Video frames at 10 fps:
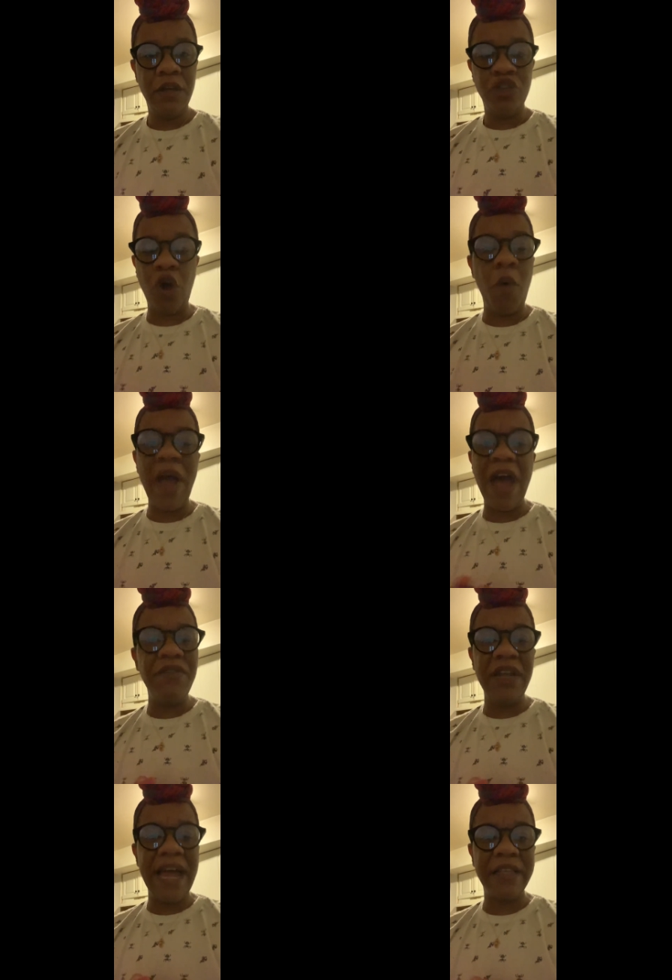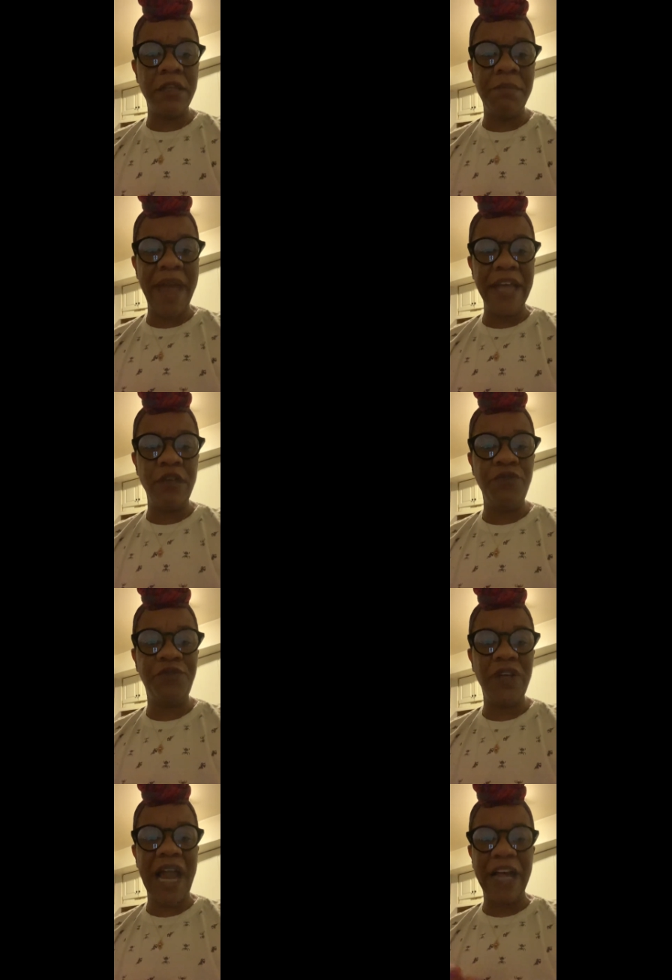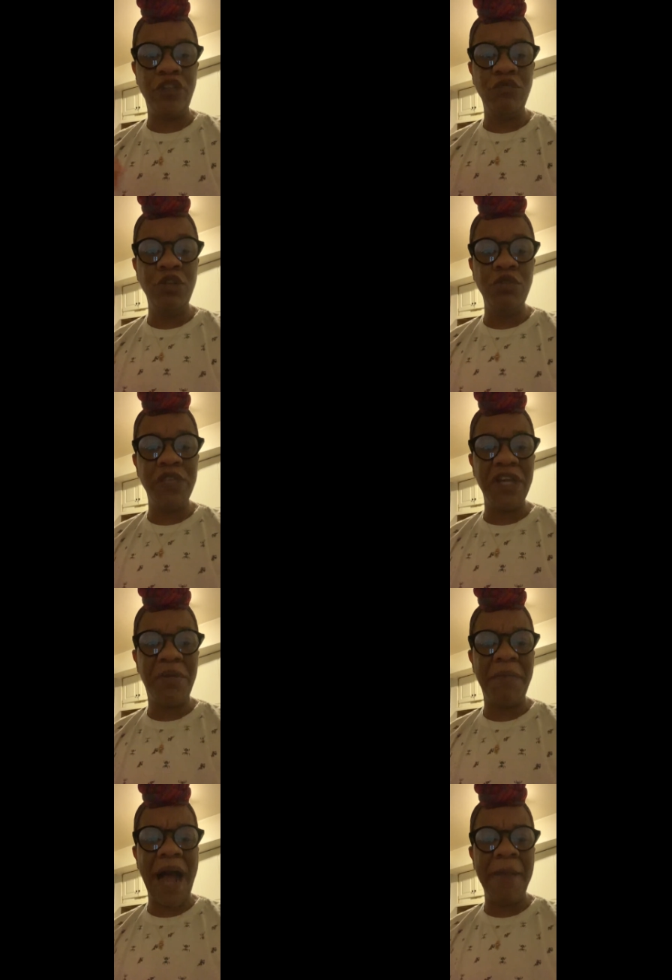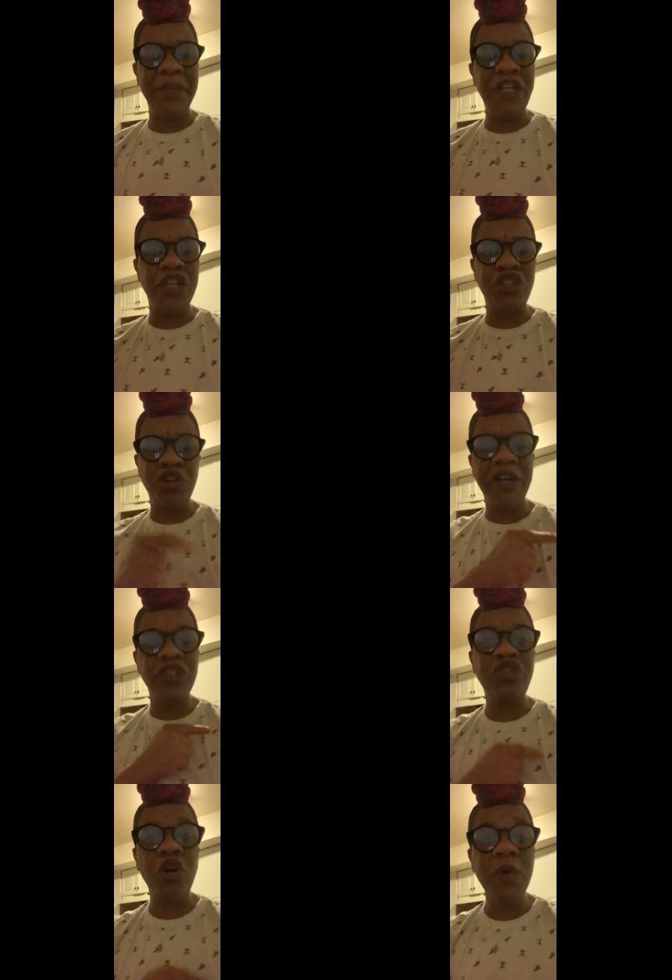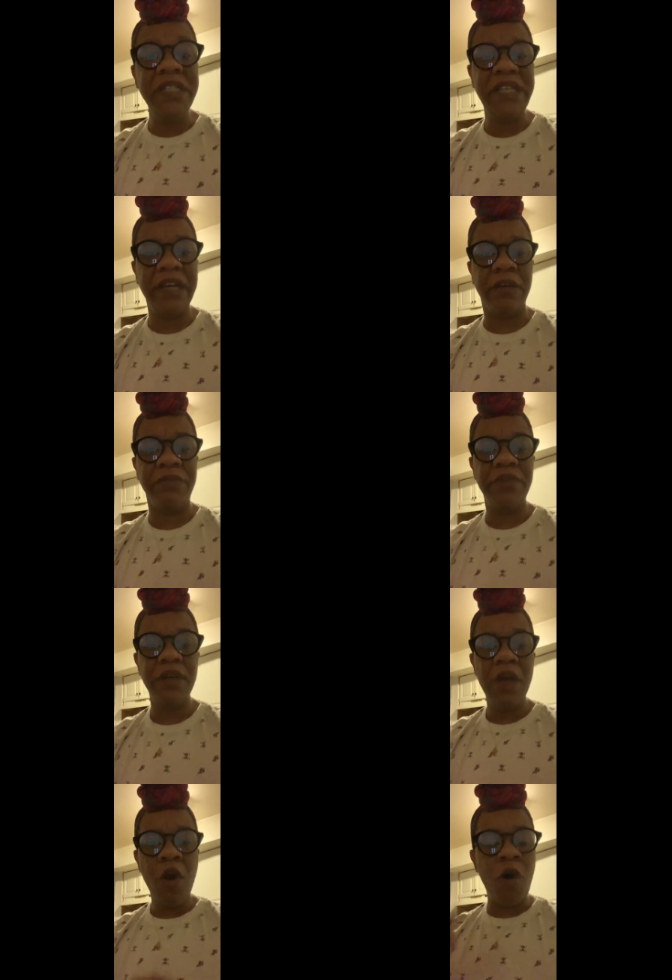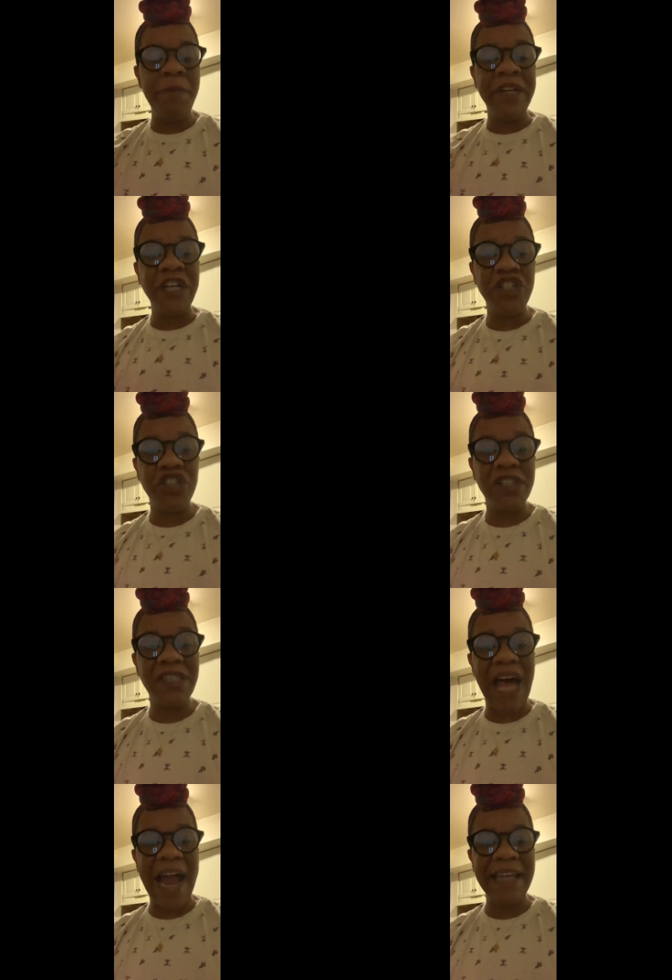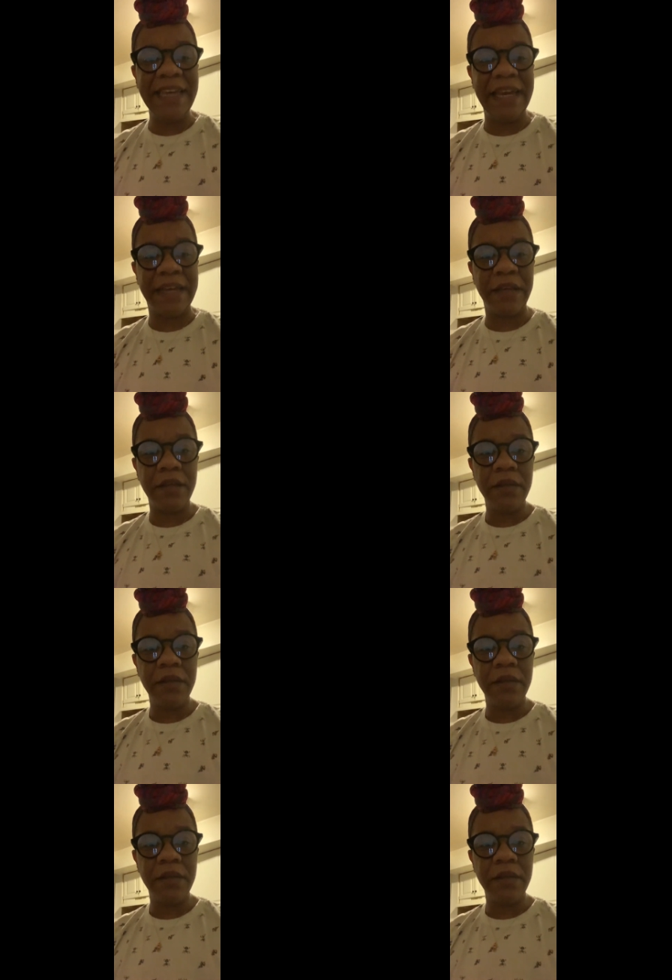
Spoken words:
Don't ever let them make you feel like you're losing your mind because you're intuitive or because you're psychic.